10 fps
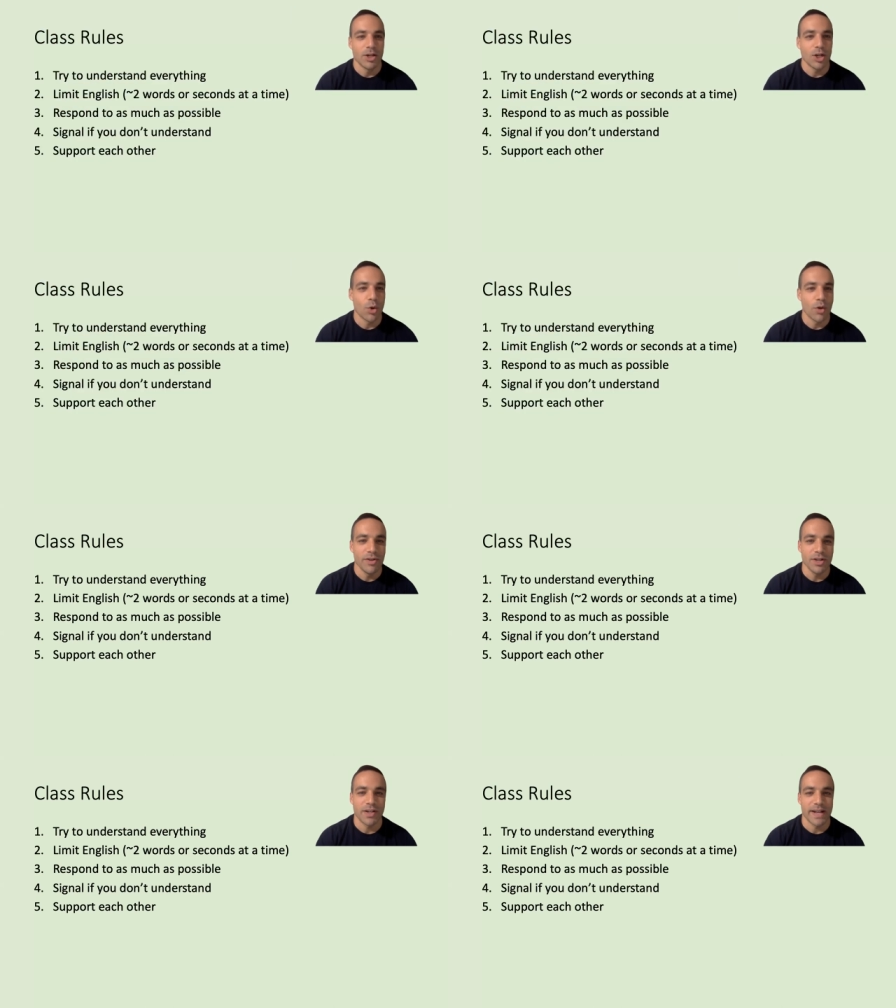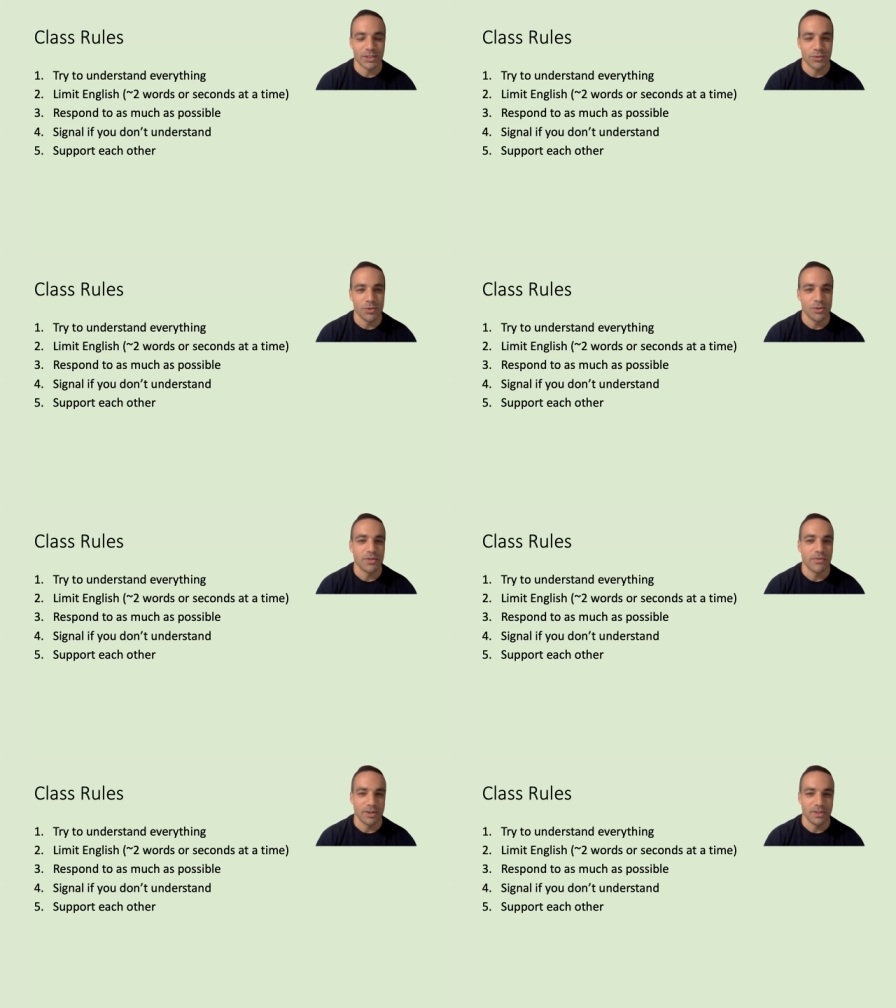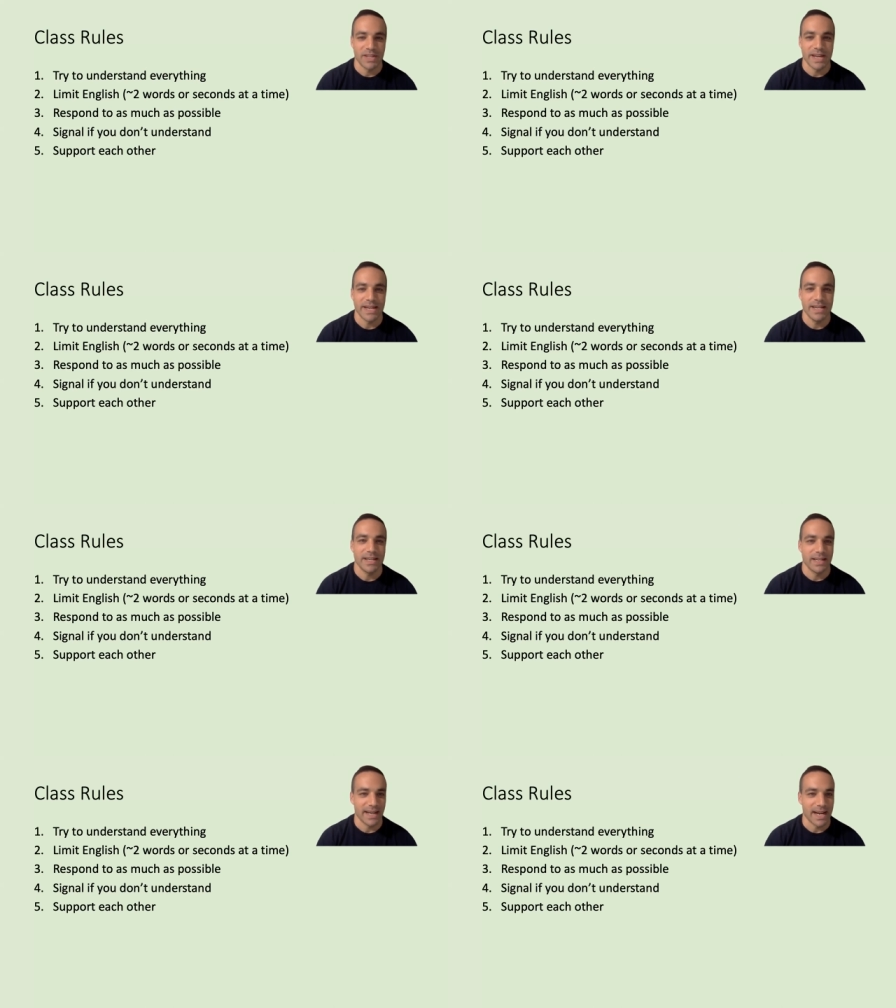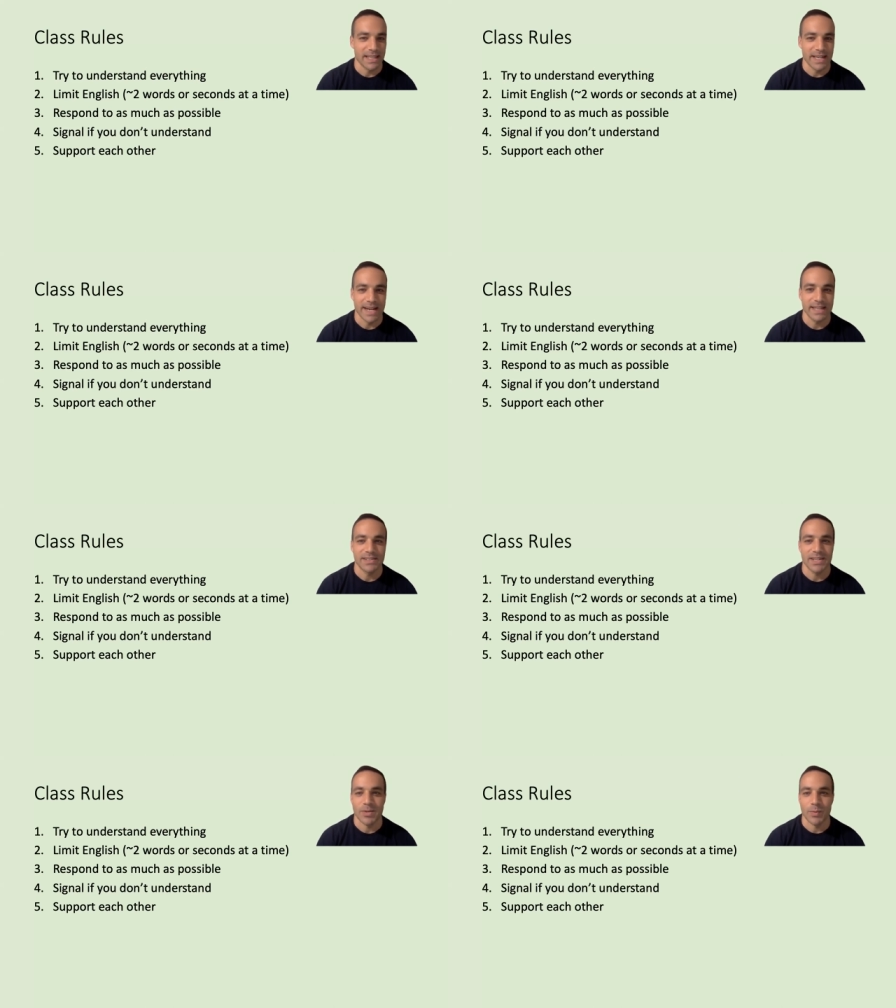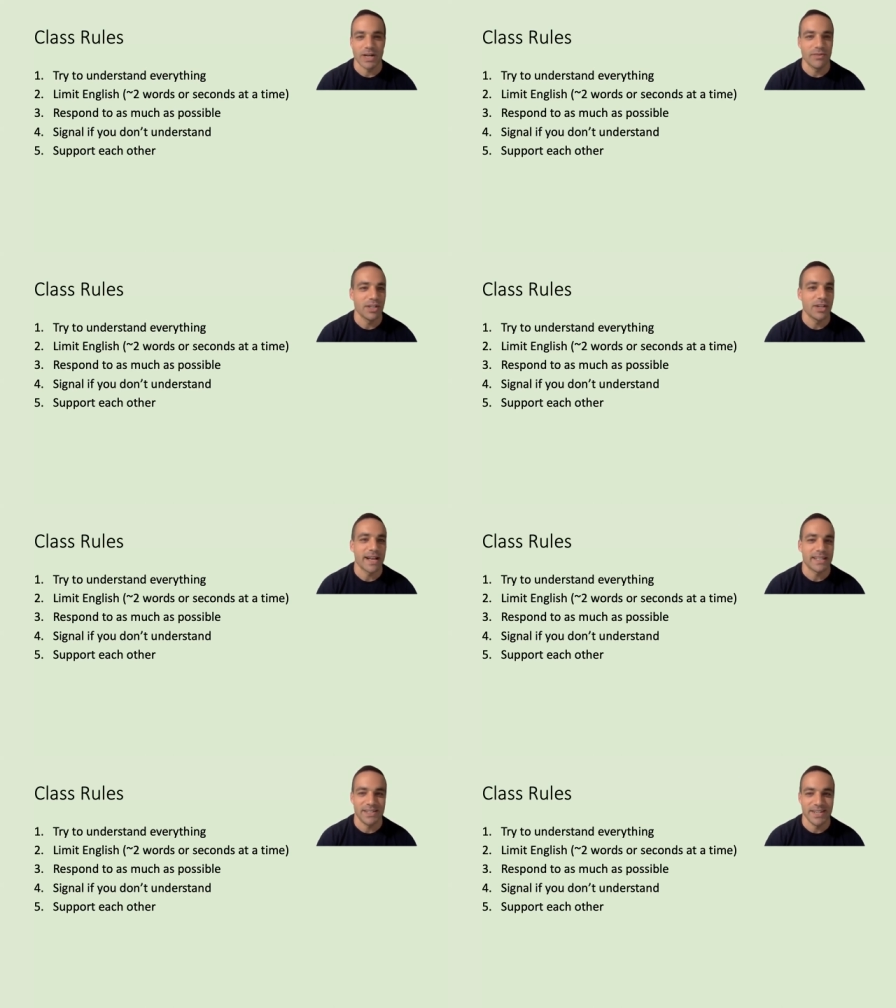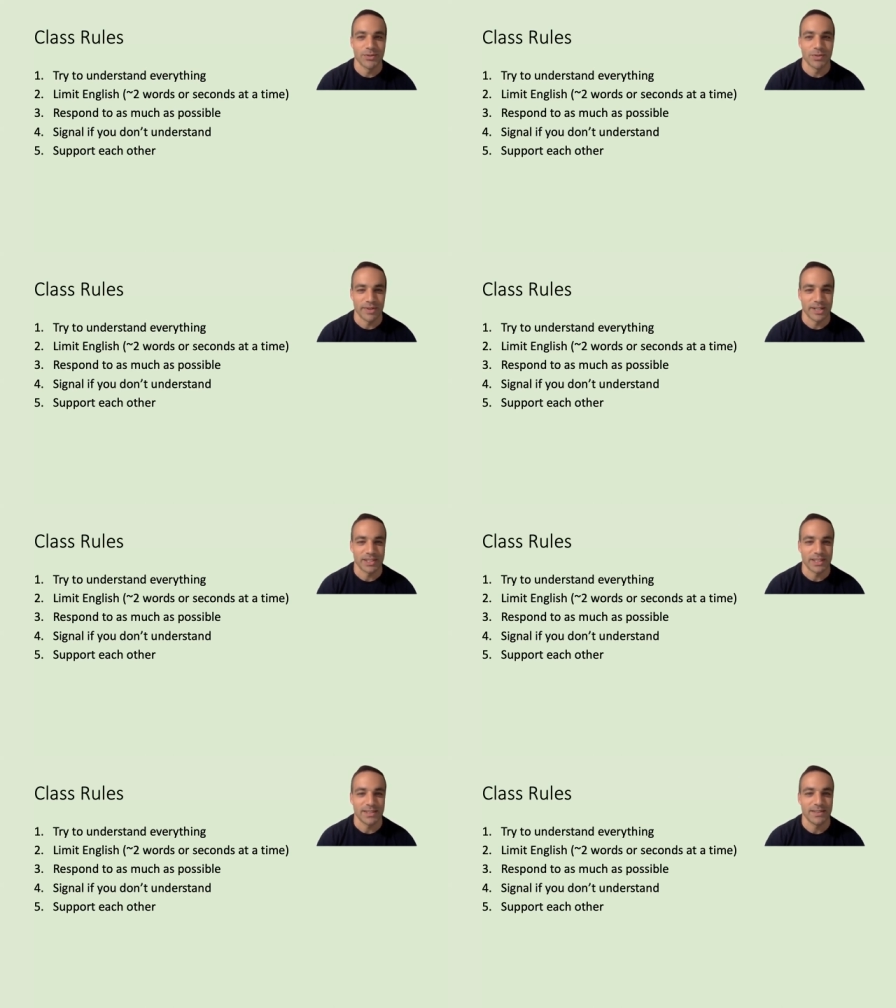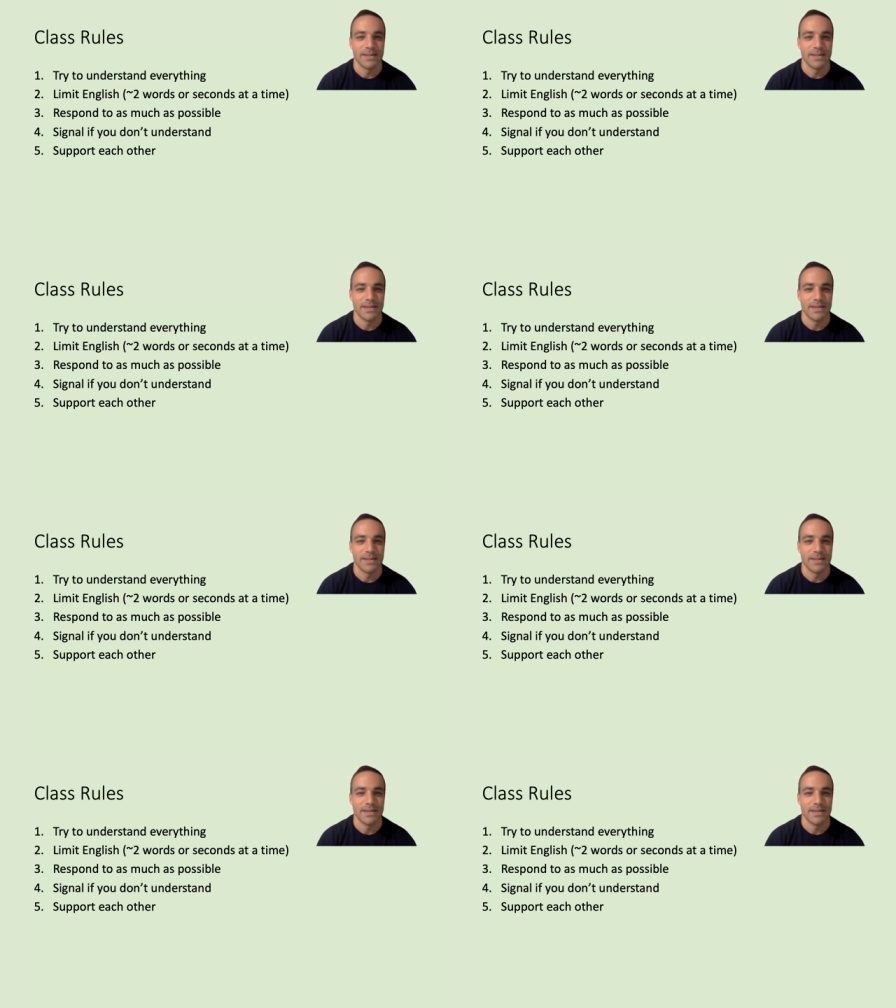Go over your class rules the first day and again the next, and whenever the class needs refreshing.